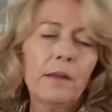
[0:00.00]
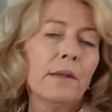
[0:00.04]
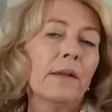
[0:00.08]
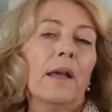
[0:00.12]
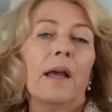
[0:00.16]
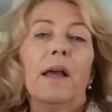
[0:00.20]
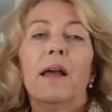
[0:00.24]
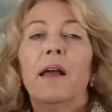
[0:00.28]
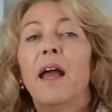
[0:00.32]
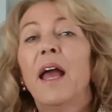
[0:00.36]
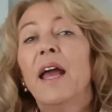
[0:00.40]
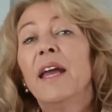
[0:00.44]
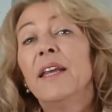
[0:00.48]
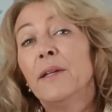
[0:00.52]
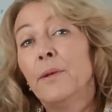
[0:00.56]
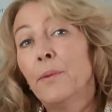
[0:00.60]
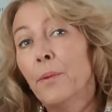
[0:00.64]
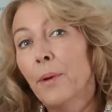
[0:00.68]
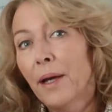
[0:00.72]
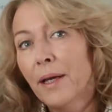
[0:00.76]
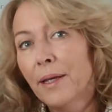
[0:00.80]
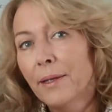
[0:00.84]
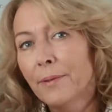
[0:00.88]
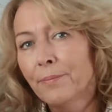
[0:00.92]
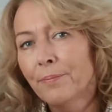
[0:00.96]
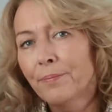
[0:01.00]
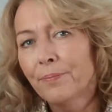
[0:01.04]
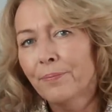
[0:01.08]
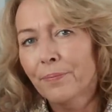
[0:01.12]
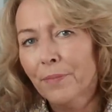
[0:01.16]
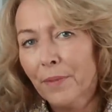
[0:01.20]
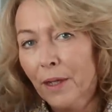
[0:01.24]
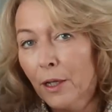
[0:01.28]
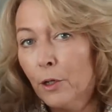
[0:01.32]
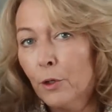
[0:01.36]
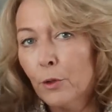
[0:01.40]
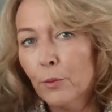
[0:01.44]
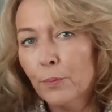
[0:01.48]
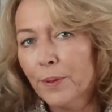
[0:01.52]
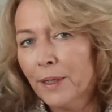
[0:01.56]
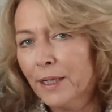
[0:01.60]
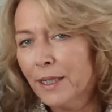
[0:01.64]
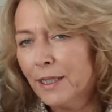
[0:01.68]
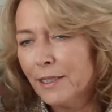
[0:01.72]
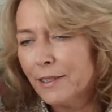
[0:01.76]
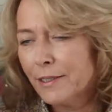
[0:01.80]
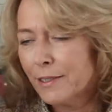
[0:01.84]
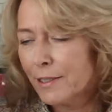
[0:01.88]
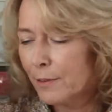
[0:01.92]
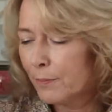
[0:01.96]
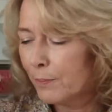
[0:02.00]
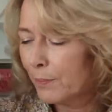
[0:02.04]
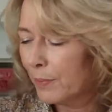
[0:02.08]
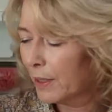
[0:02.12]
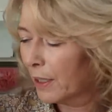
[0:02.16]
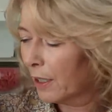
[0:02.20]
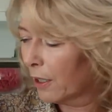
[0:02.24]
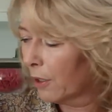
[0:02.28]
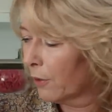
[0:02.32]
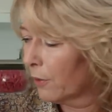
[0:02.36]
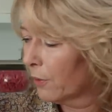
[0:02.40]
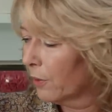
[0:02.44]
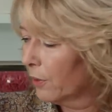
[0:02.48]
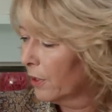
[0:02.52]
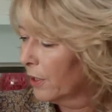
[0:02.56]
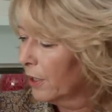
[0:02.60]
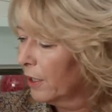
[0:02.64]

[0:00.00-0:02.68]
Yeah, anyway, it'll be listed below.